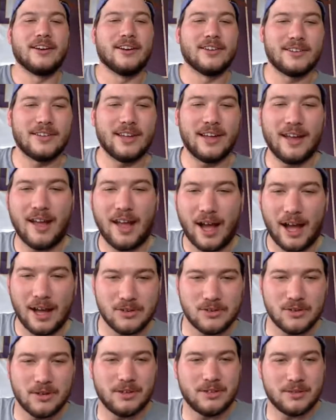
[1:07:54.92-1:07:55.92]
were gonna say I
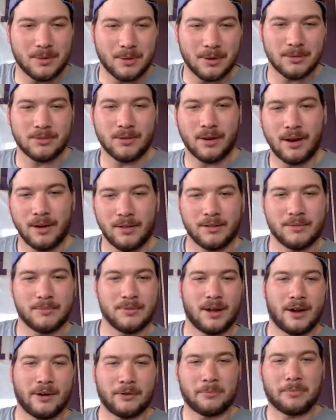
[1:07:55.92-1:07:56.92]
drank twenty three of them
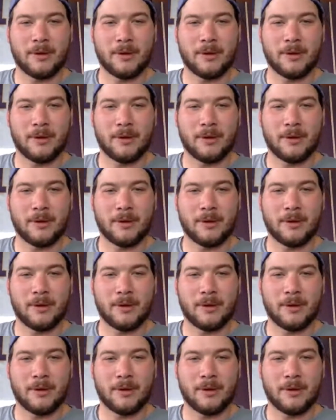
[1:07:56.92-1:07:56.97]
Dr.